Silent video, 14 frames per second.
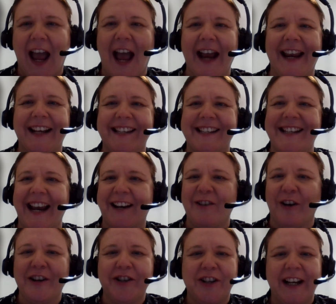And it's
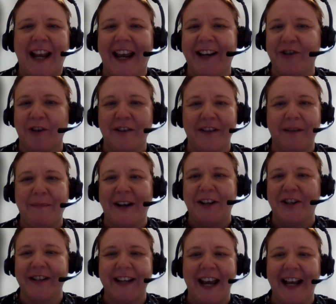technology, like Jonathan
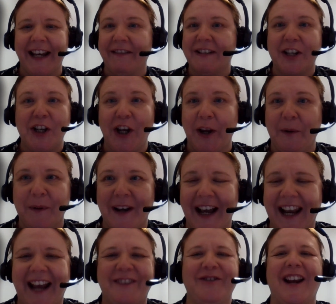mentioned earlier, isn't new.
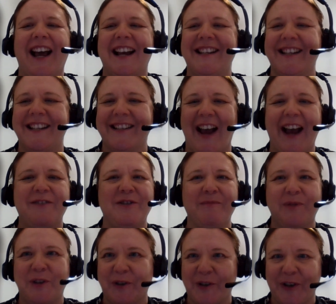Electrolysers, hydrogen
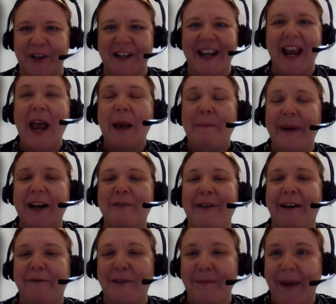production, been
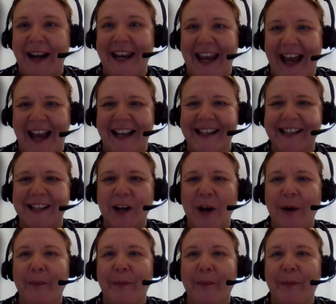around for many years.